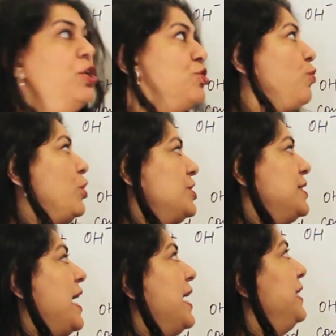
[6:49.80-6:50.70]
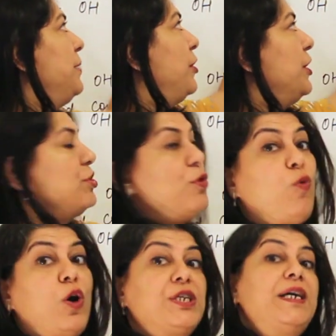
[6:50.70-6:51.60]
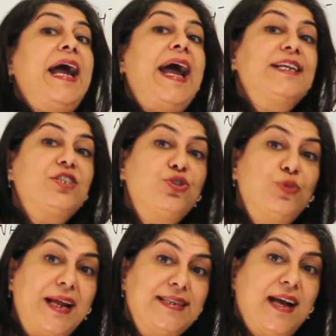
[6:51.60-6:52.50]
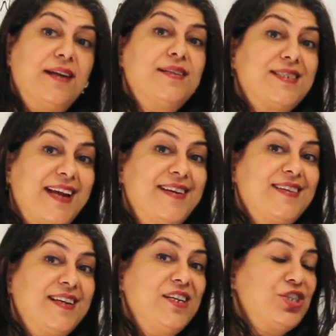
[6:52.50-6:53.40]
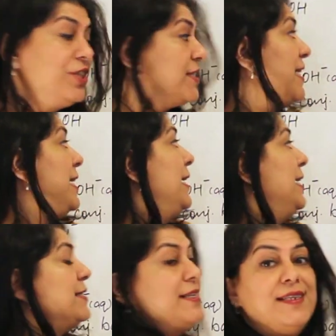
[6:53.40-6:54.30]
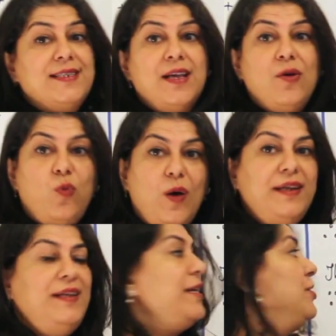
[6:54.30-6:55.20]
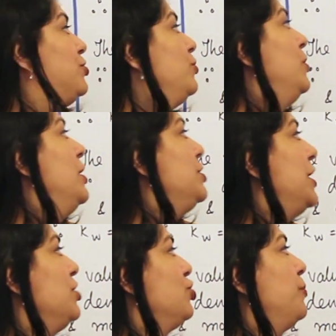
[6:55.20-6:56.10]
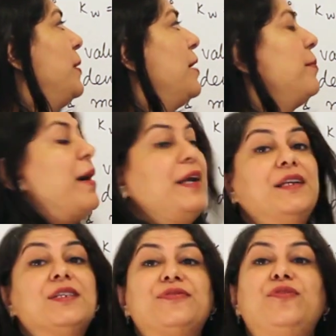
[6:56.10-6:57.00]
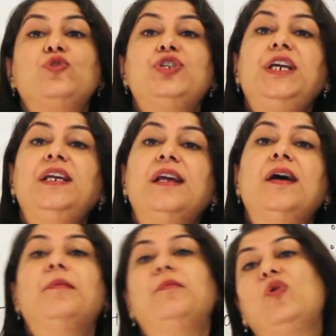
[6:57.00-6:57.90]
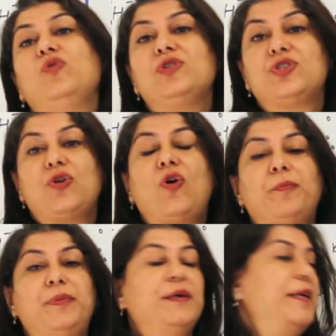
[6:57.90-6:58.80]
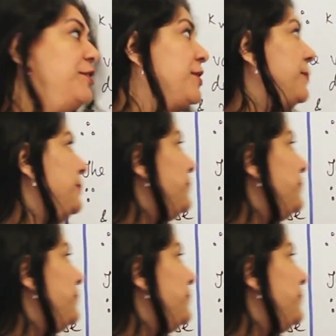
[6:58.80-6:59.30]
So what is the ionic product of water at 290 under standard conditions? It is 1 into 10 to the power minus 14 moles per liter.